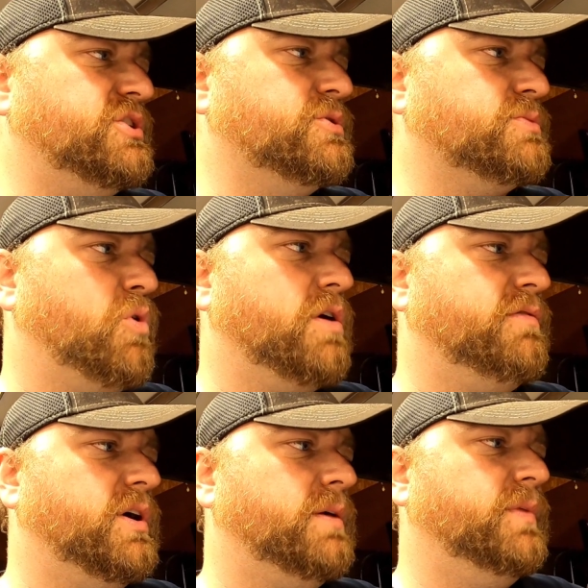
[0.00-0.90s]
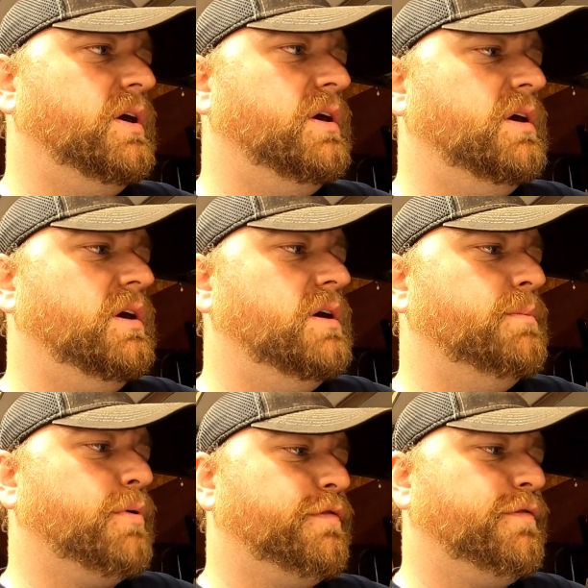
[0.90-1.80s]
It was more of a
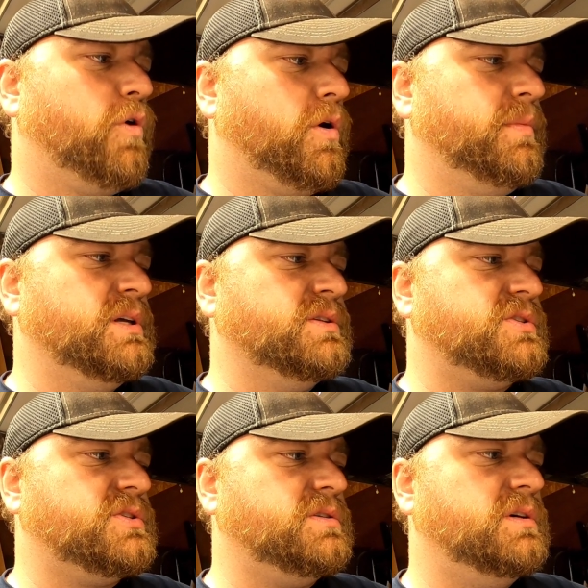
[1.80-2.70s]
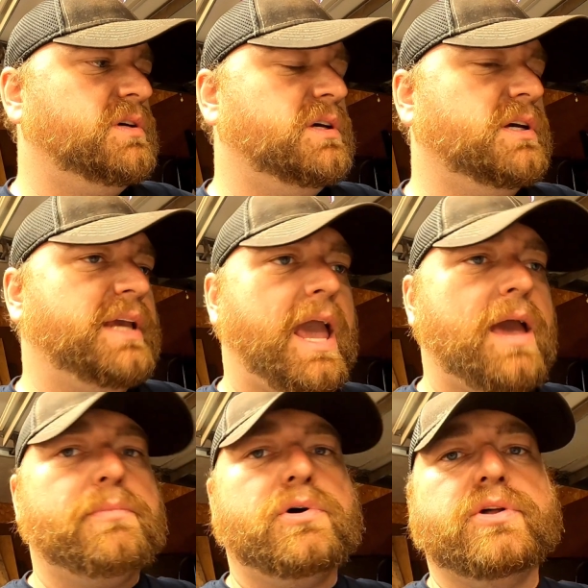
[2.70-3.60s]
performance
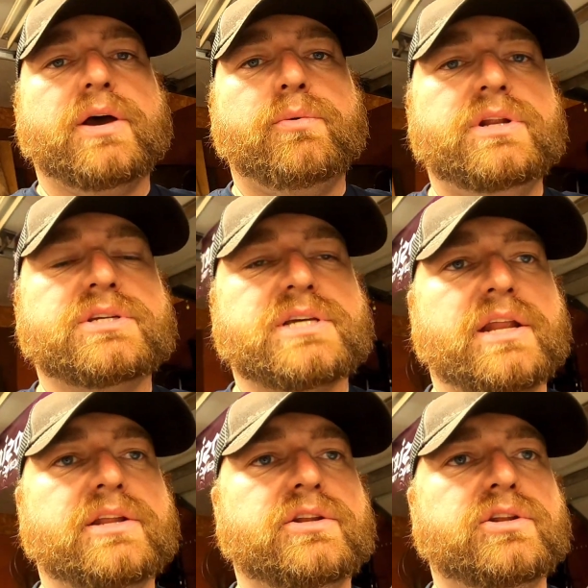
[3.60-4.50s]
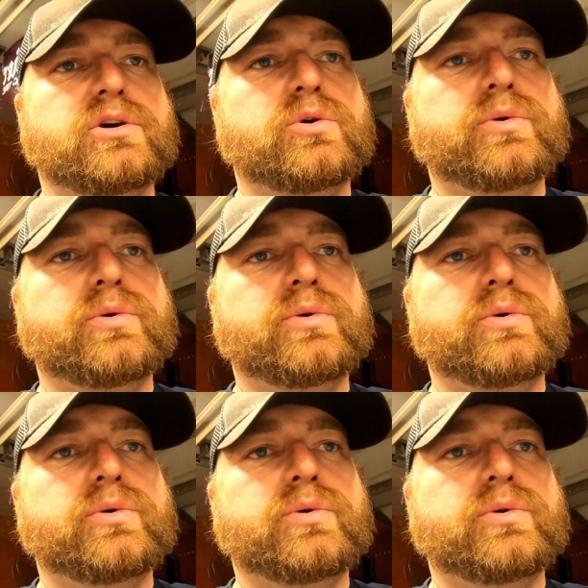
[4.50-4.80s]
gamble that we decided to do.